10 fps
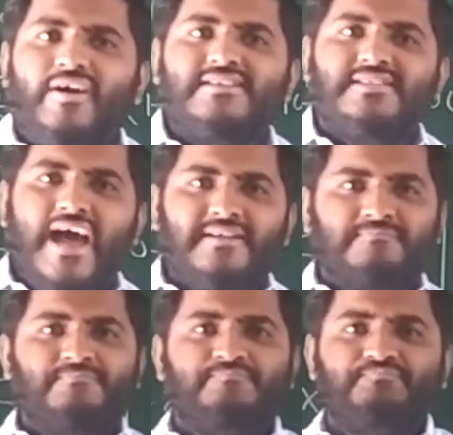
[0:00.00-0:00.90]
What is
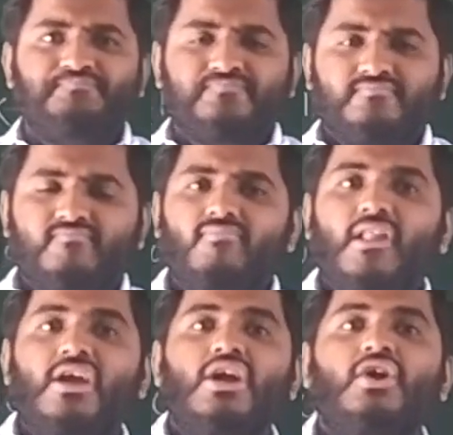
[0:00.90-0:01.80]
that?
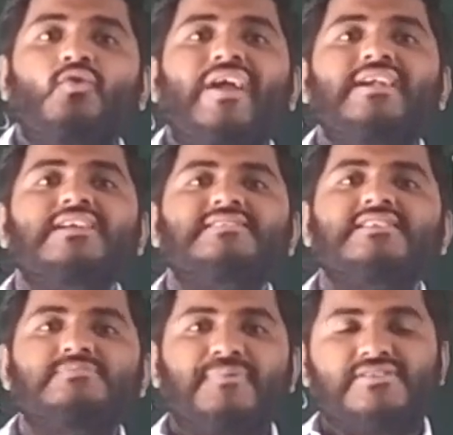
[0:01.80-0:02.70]

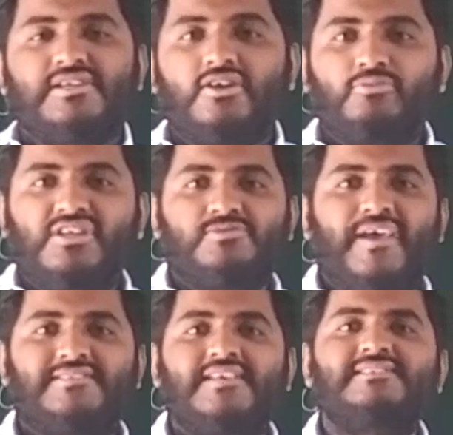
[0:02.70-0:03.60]
26% of the
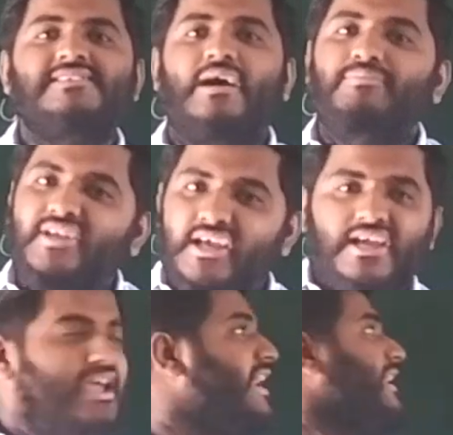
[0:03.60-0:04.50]
space is empty